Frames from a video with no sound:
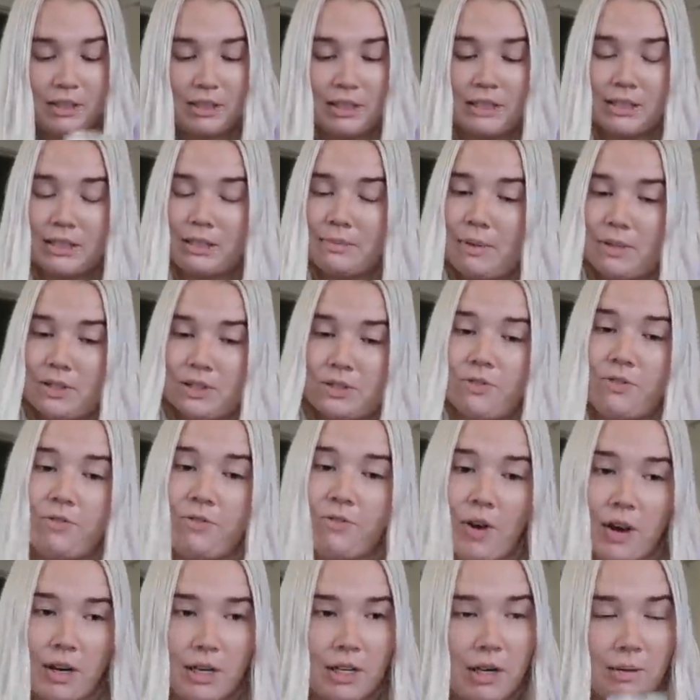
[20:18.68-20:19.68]
And it smells
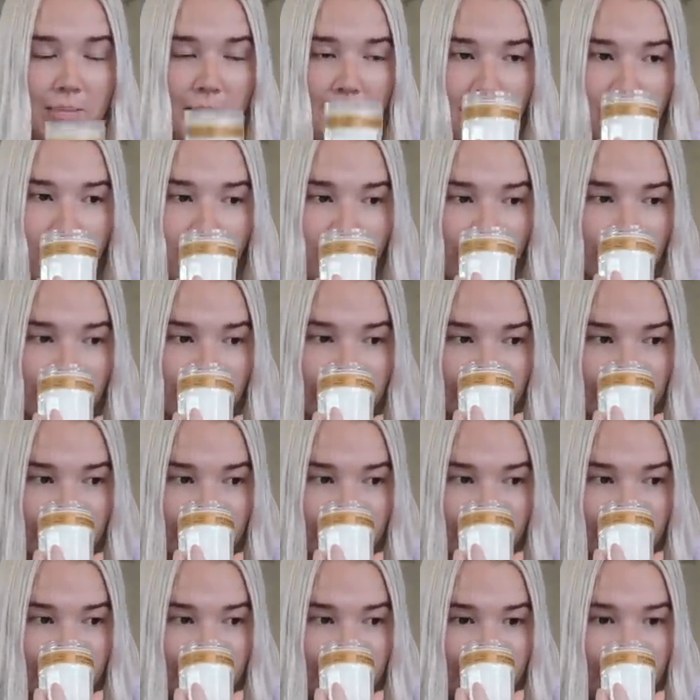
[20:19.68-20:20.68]
fucking amazing.
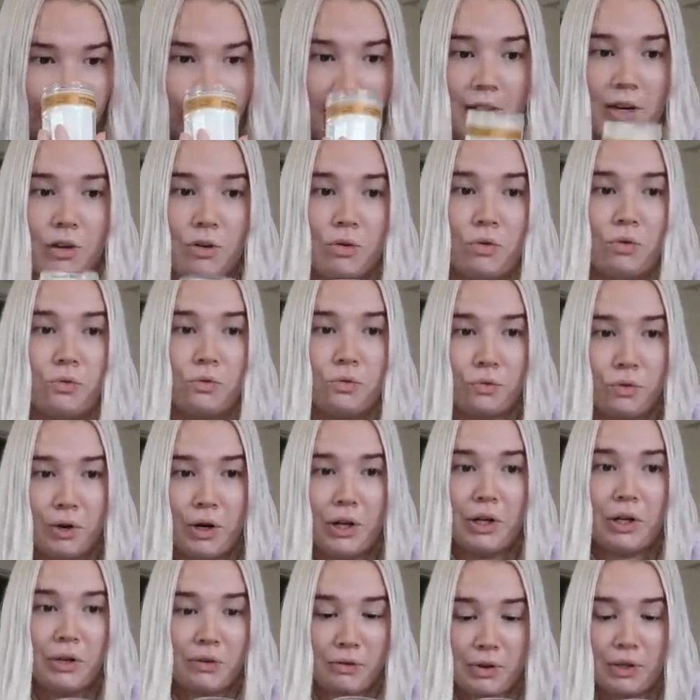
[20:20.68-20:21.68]
Like
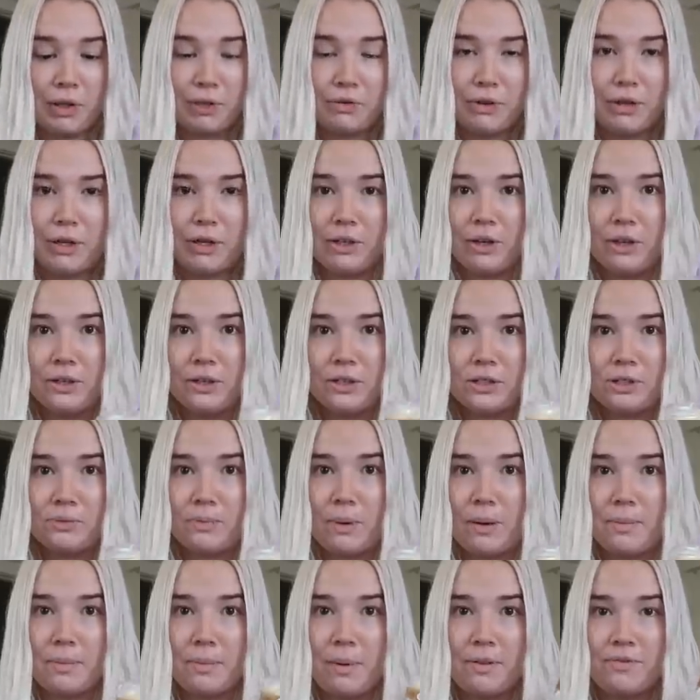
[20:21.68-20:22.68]
really, really, really good. This is
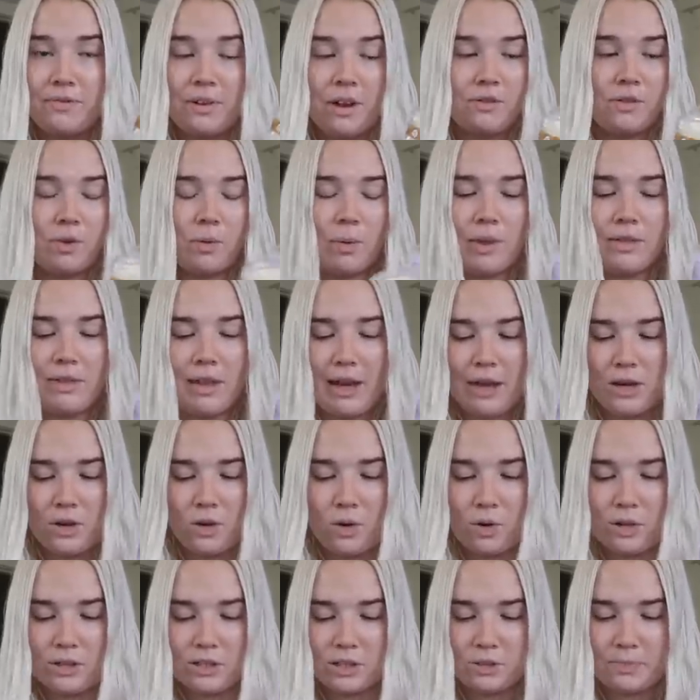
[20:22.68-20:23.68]
probably my favorite one, the
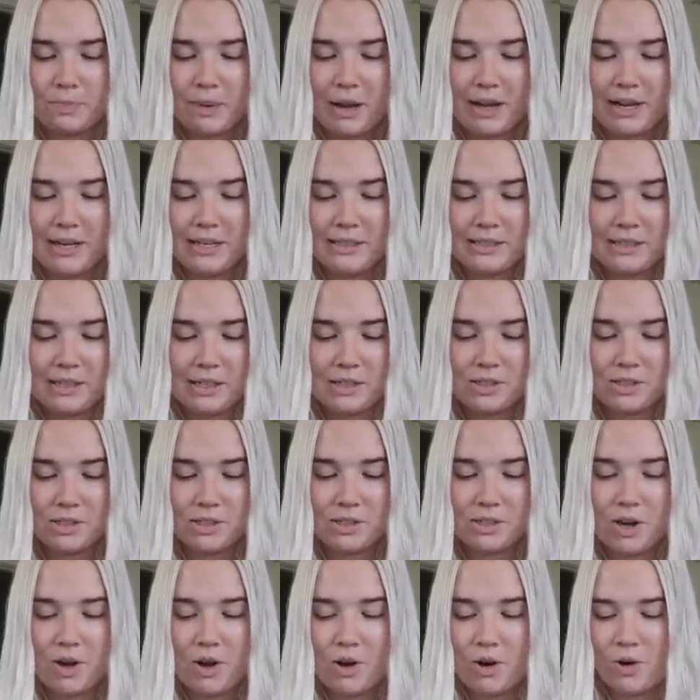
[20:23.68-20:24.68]
acorn spice.
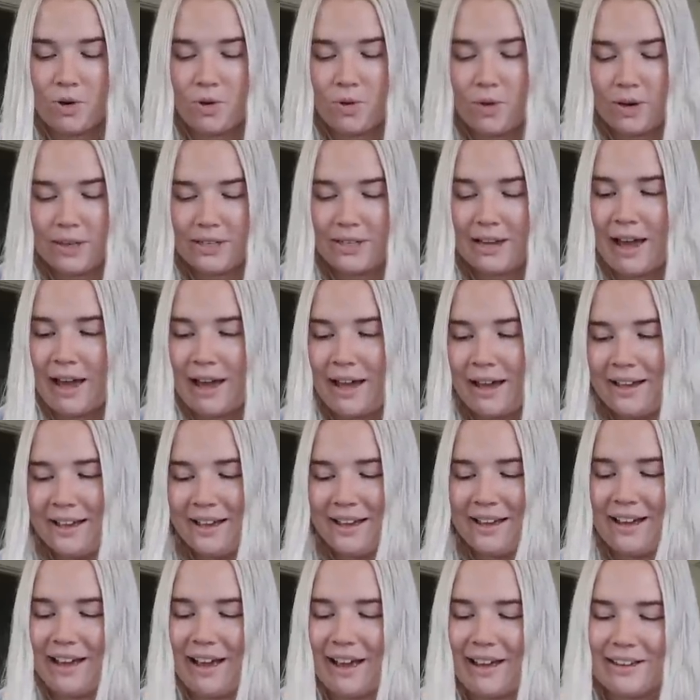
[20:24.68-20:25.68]
So
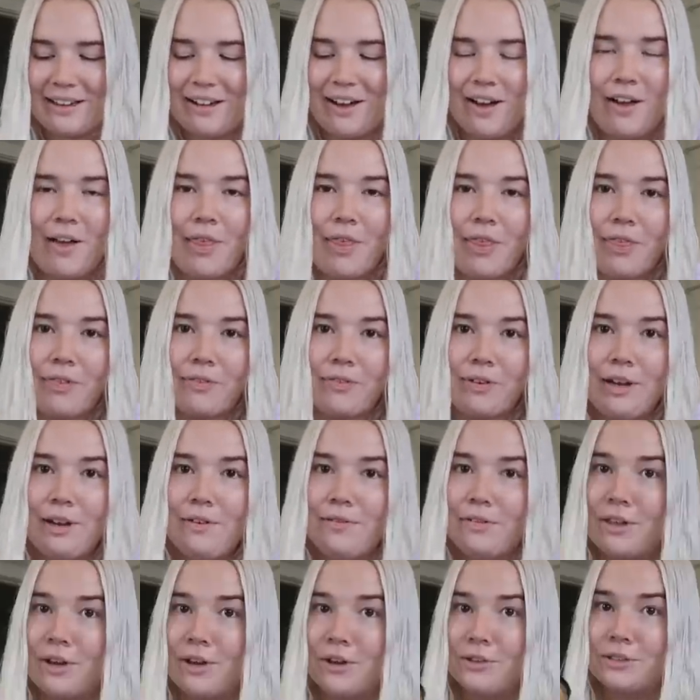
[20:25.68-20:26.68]
yeah, I got three
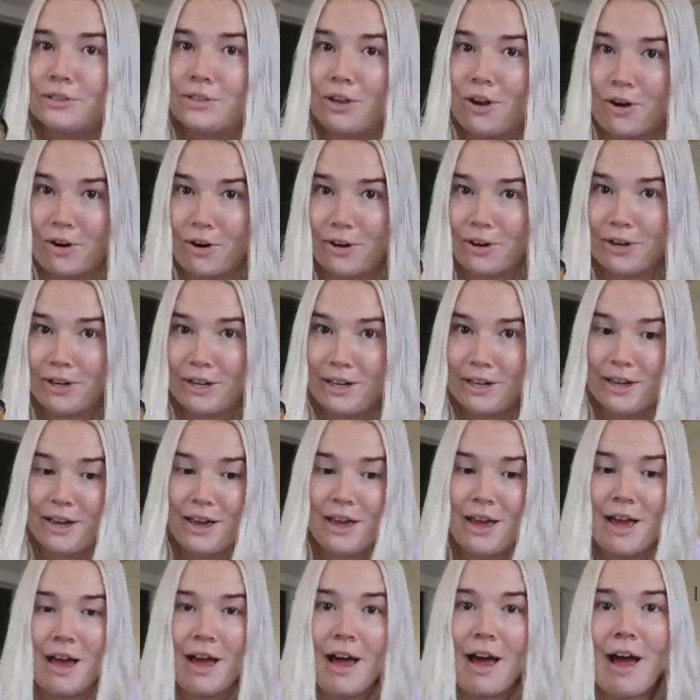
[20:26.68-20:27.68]
of those. Already
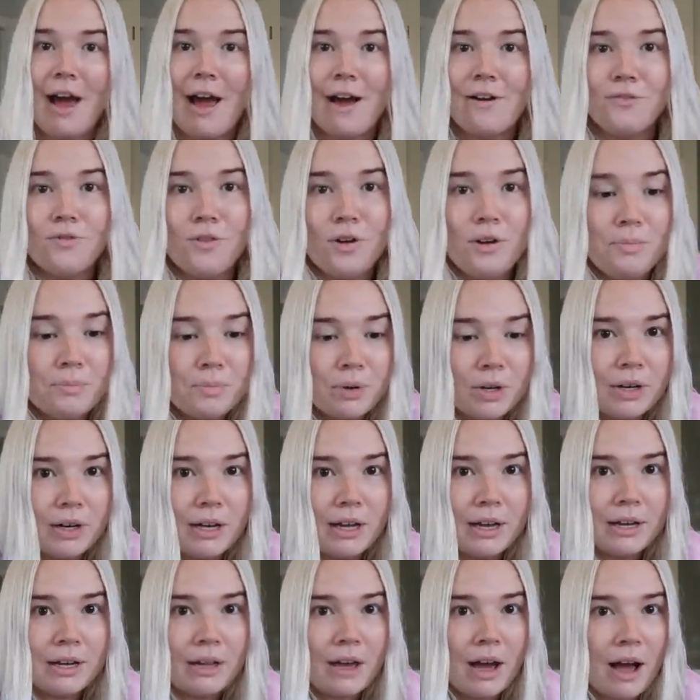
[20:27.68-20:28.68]
have one
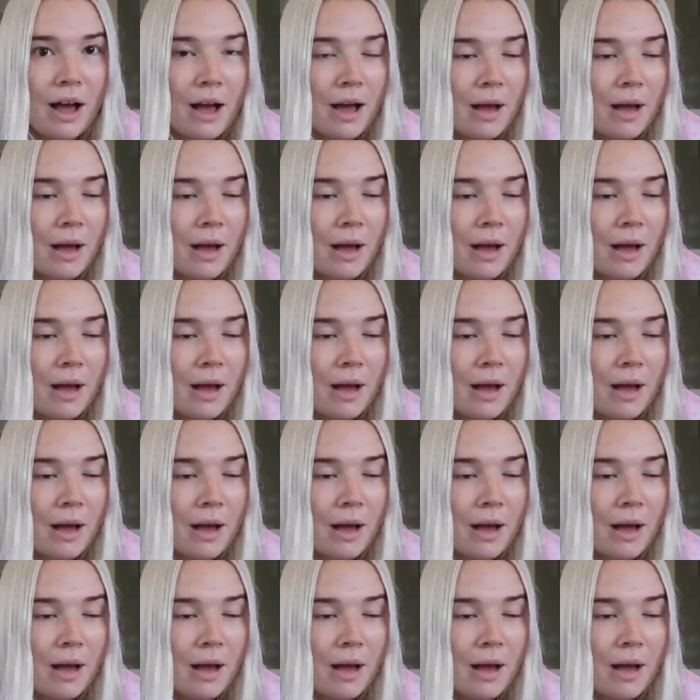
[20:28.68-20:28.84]
burning.